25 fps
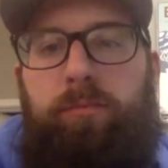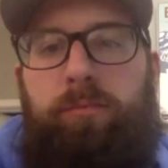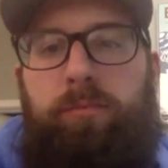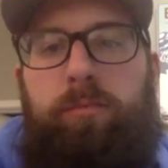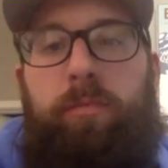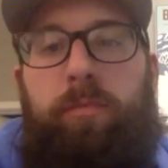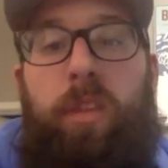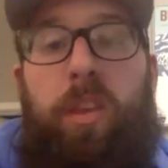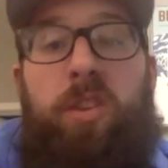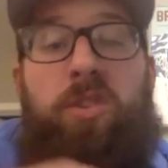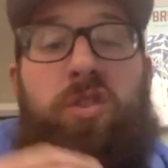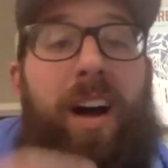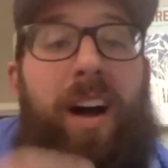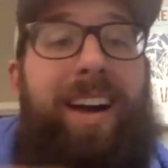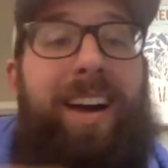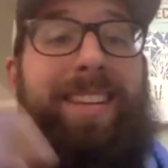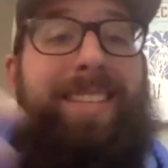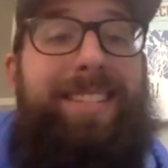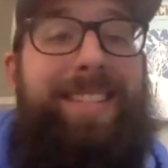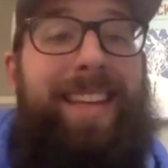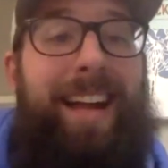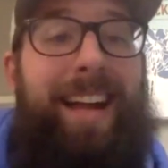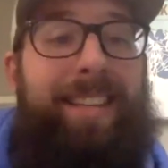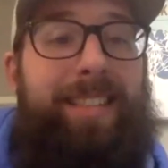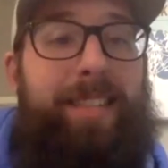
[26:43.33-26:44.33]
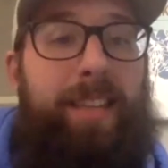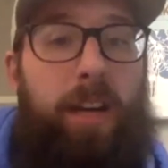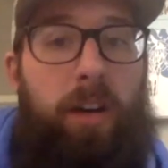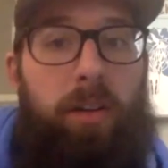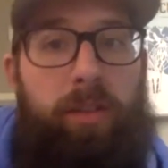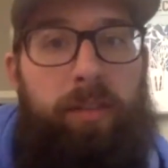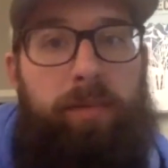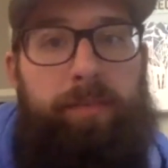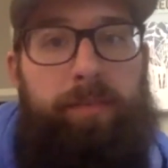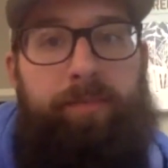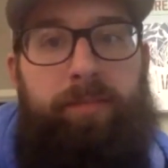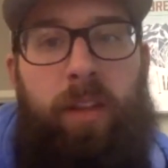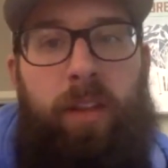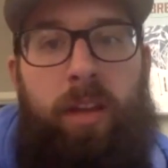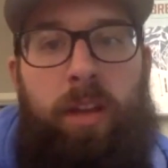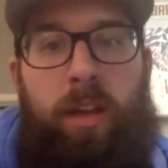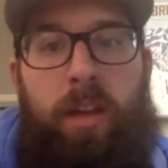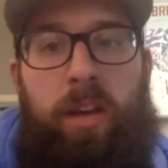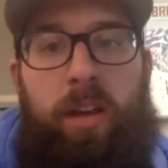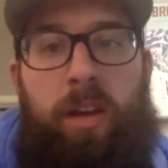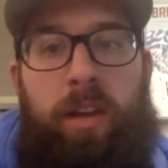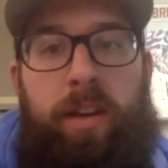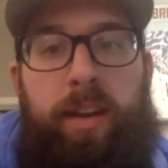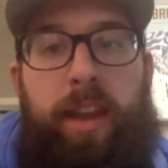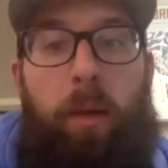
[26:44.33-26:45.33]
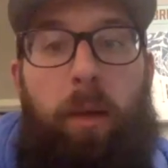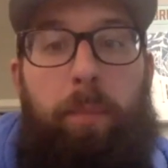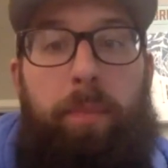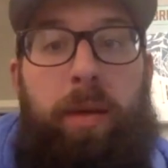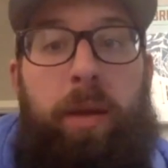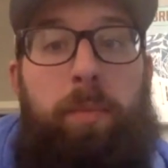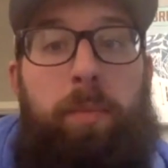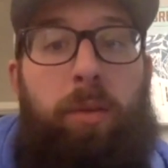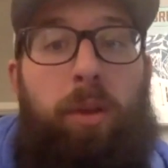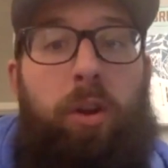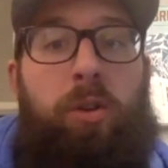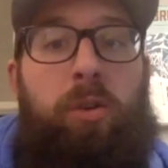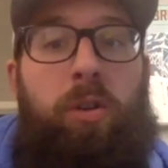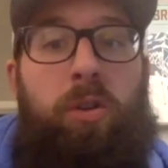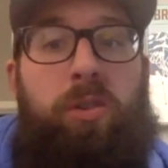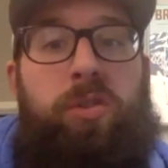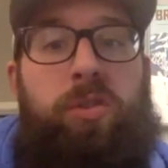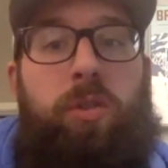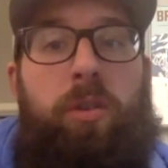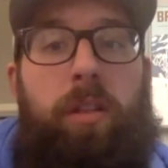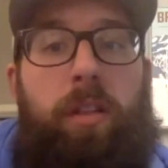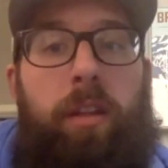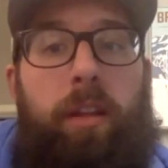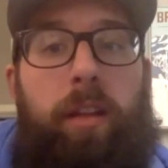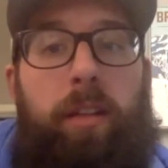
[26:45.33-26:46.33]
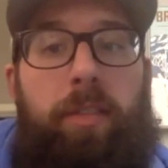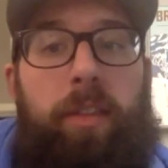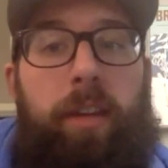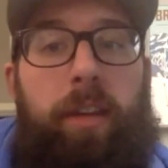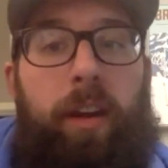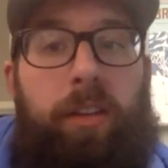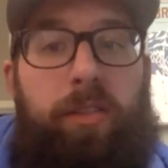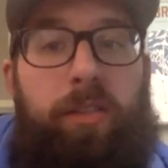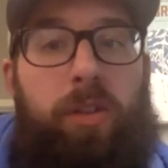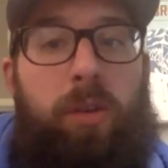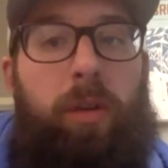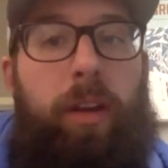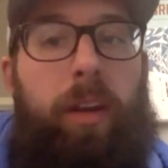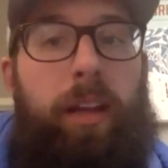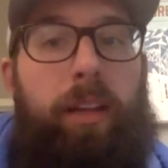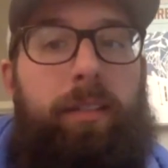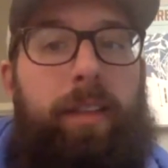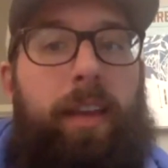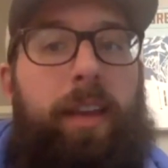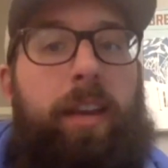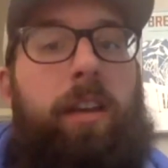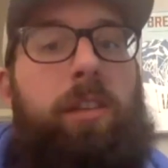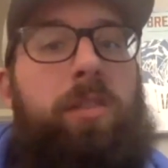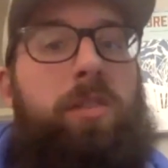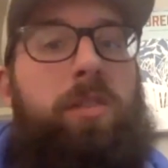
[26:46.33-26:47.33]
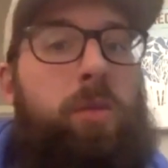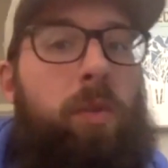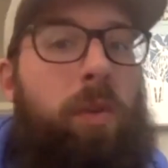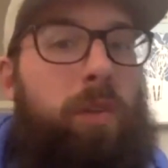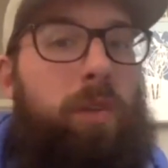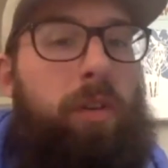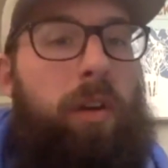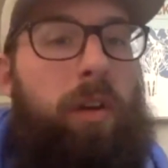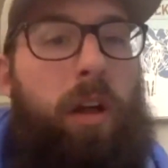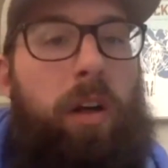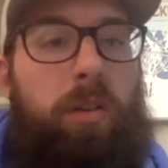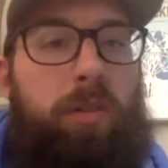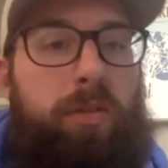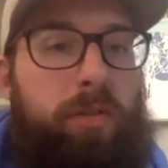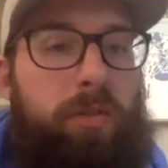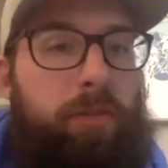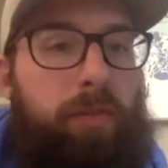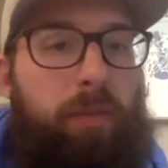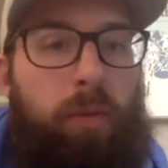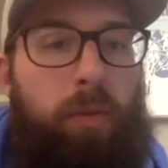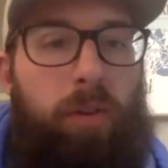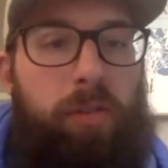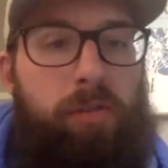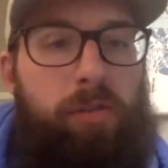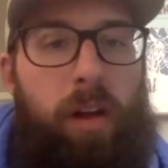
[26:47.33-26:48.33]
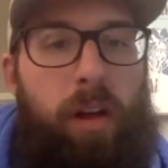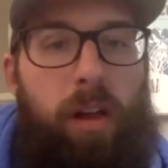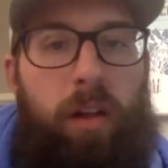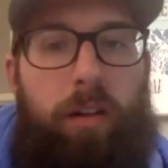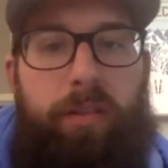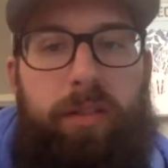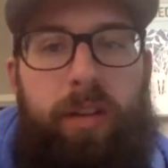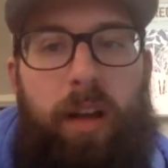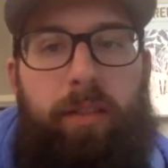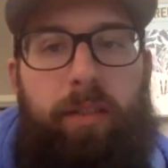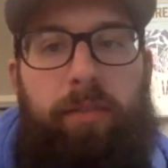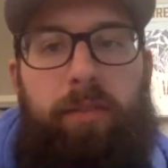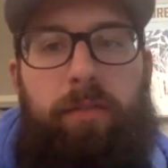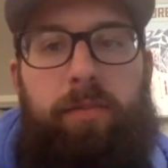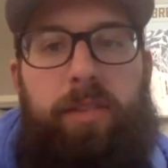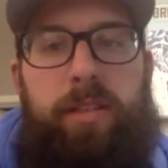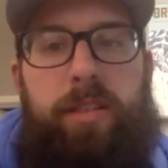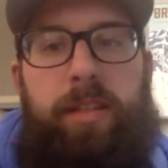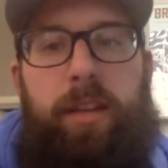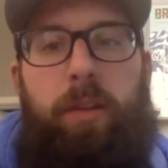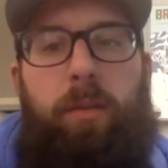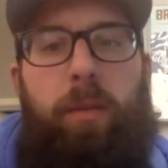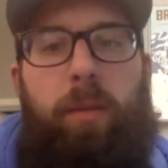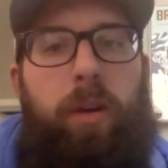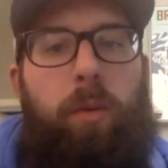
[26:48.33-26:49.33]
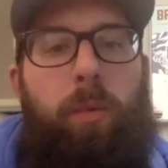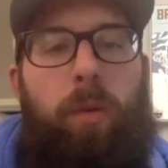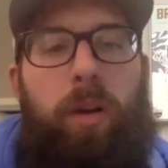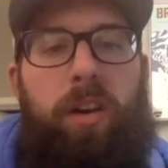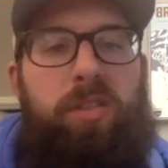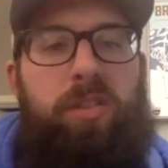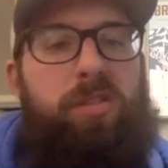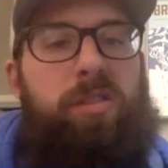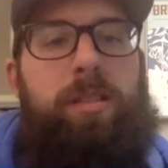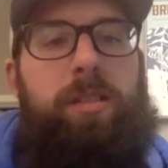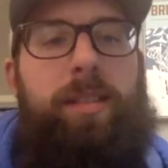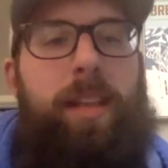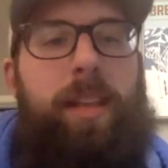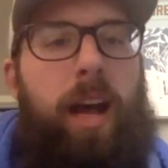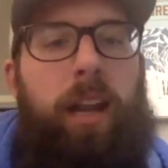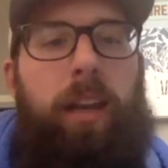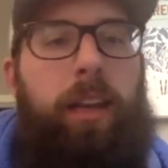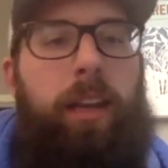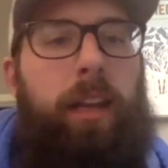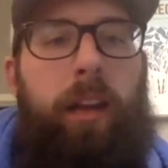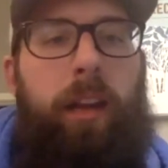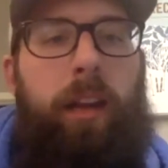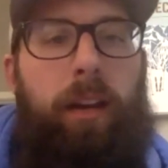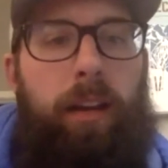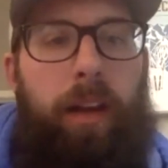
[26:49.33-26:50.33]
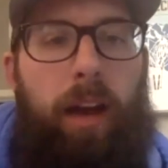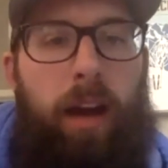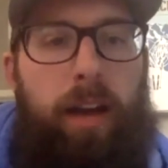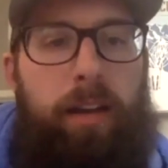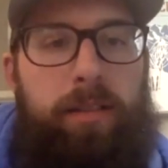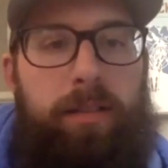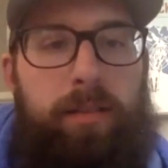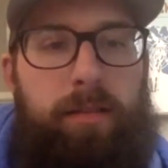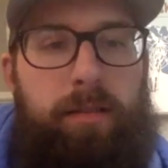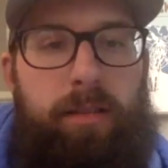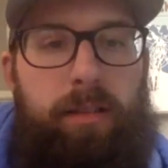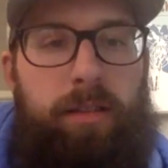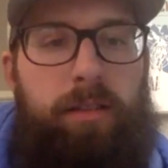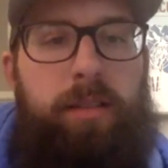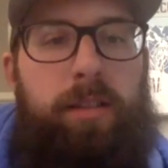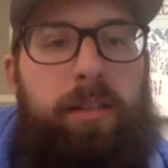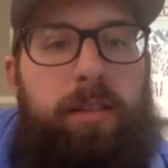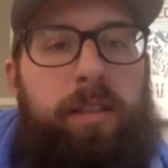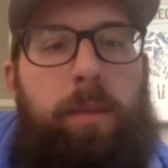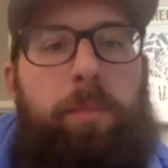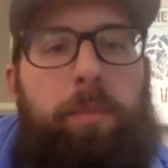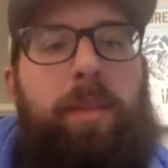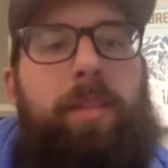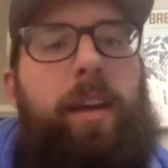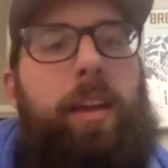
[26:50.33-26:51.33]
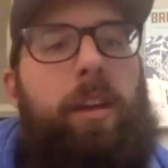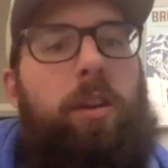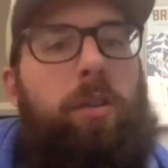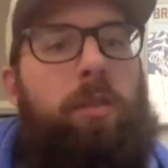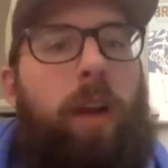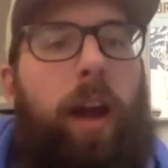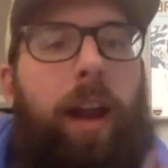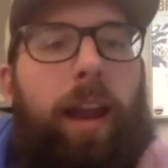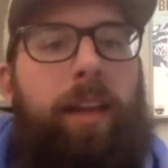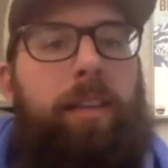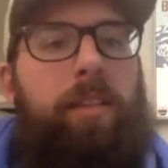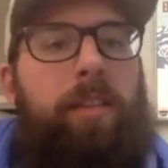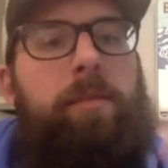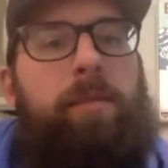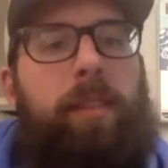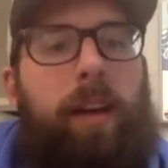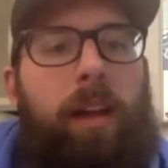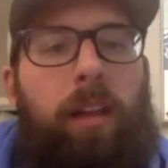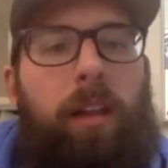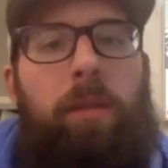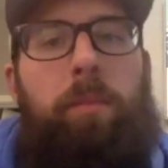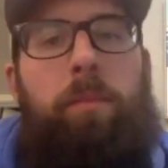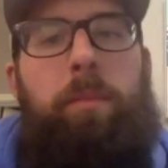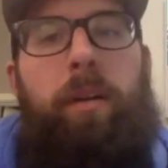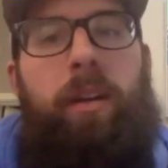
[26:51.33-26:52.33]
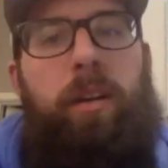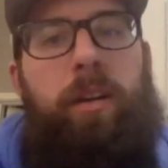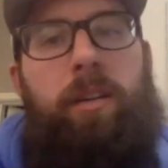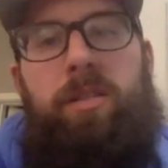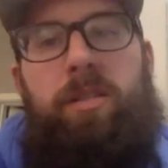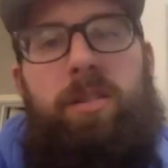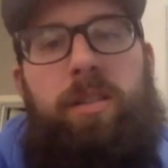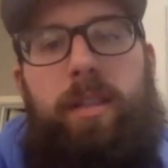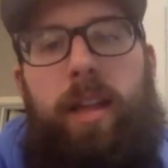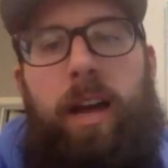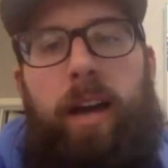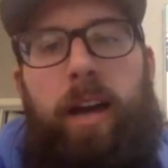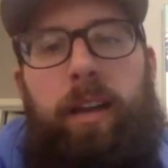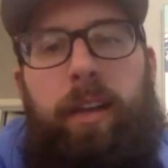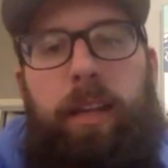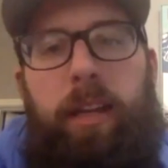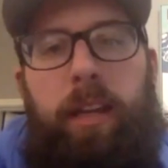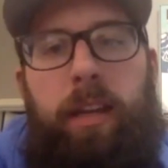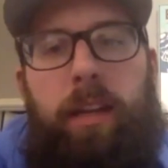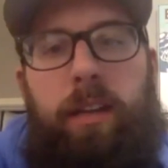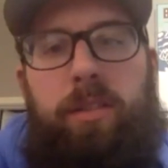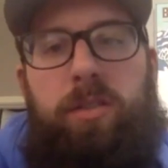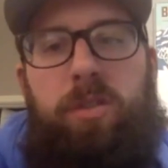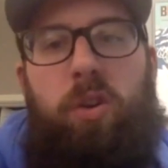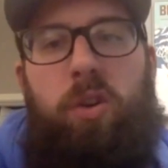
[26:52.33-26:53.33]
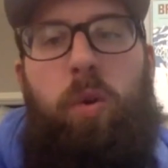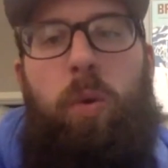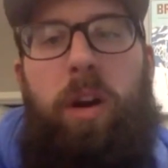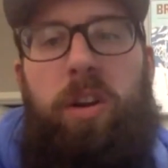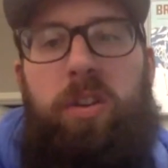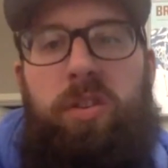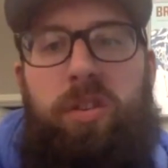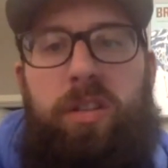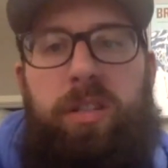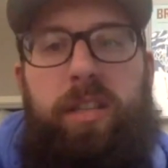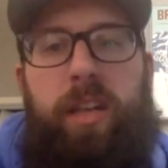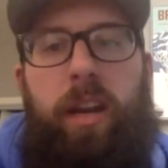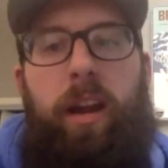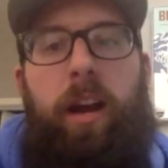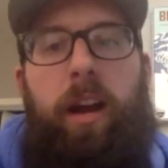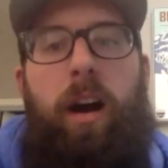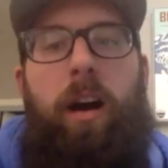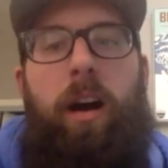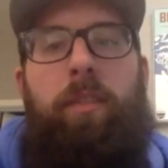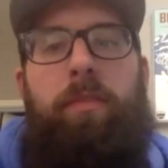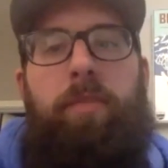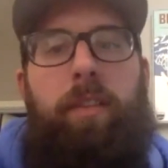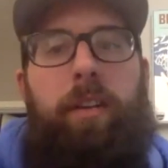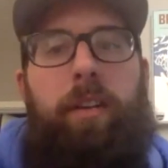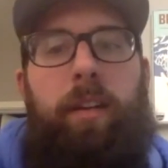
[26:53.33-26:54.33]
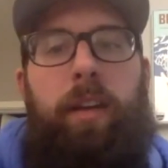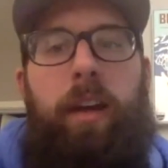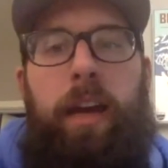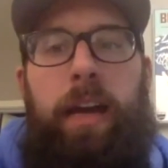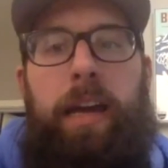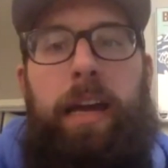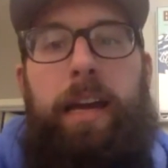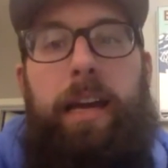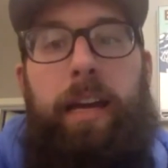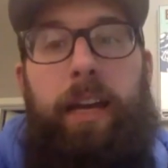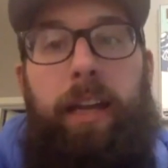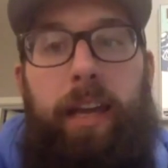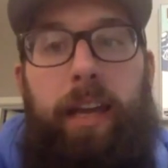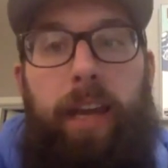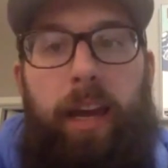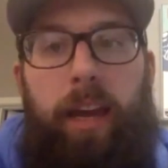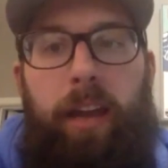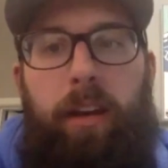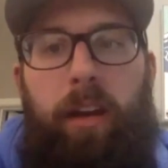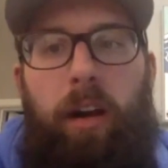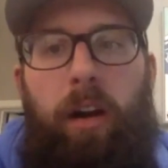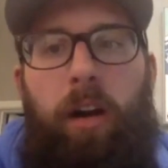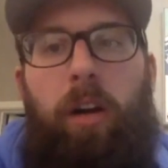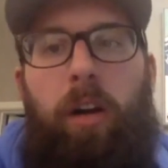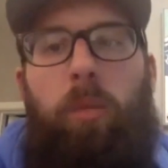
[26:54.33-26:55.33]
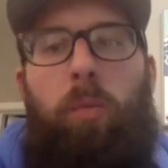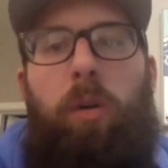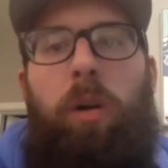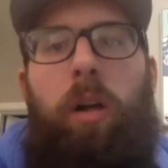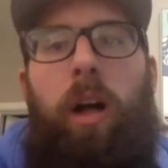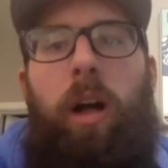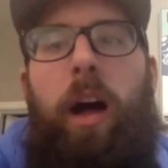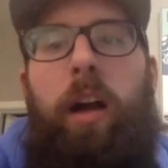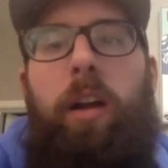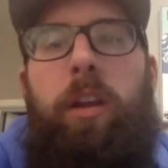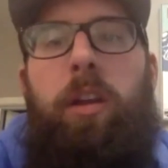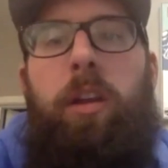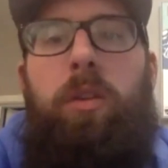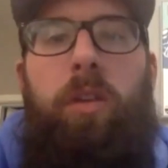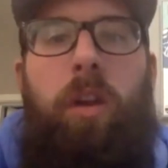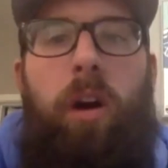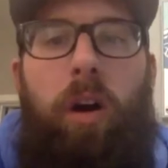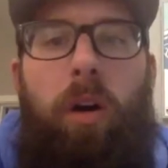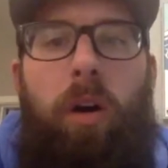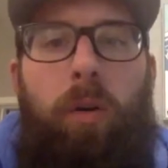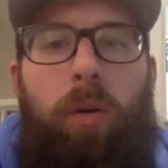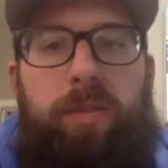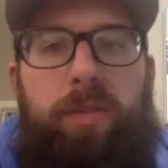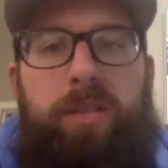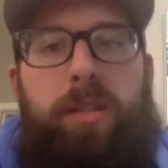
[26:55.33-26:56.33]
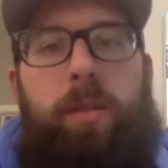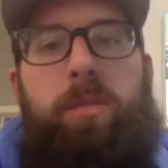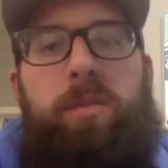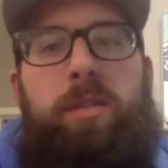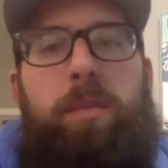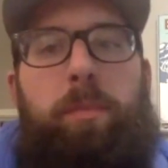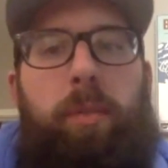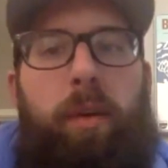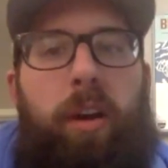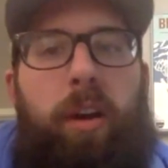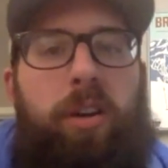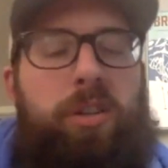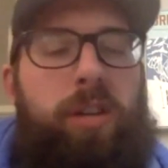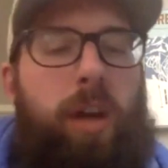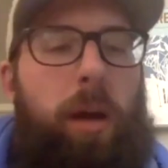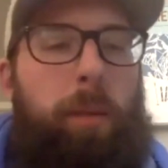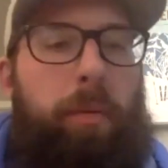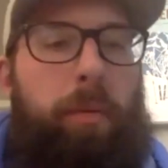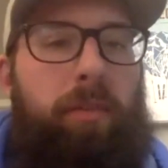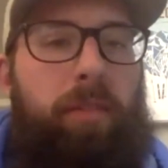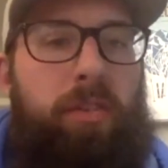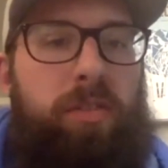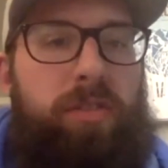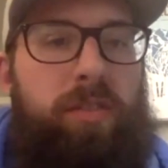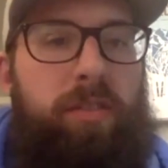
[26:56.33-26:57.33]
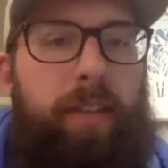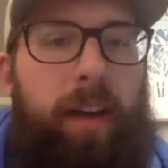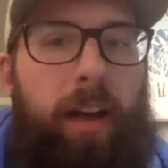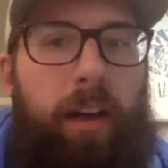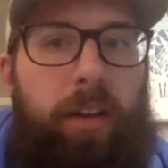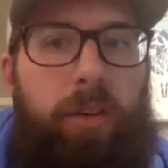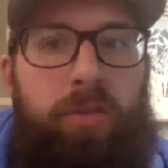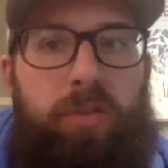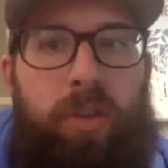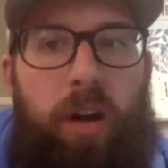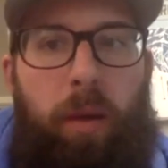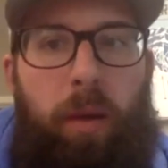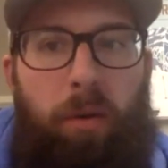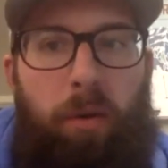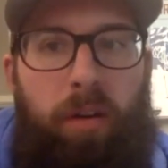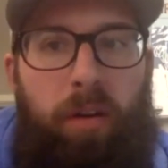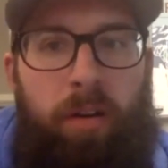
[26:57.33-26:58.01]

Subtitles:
So how does that sound? Now, people are closer to than you think. So again, taking $200 or $400 off of a set right away is just not needed, guys. It's something that you got to develop, but it's just not needed. So questions that I often get are, well, how do you know if someone's a price shopper versus a value shopper?